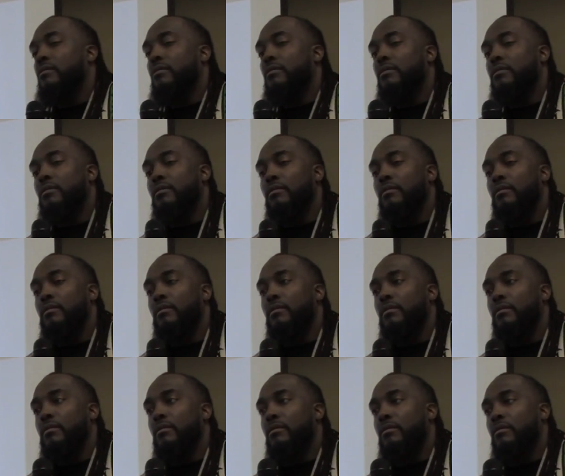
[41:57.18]

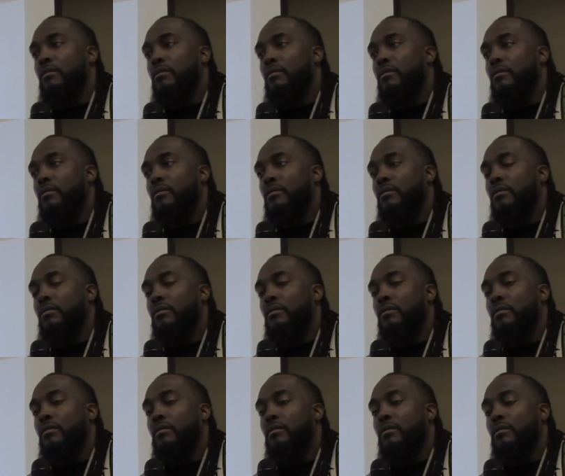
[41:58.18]

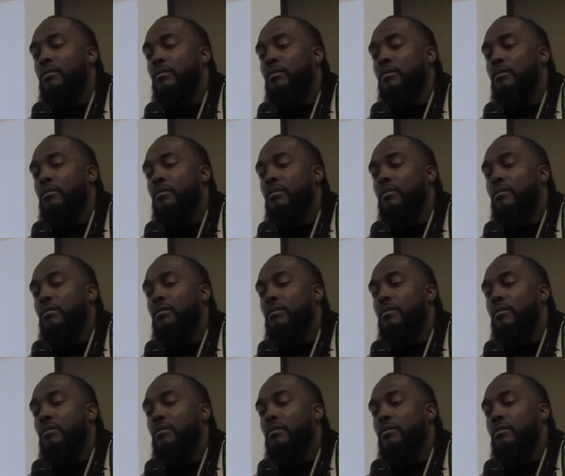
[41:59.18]
(silence)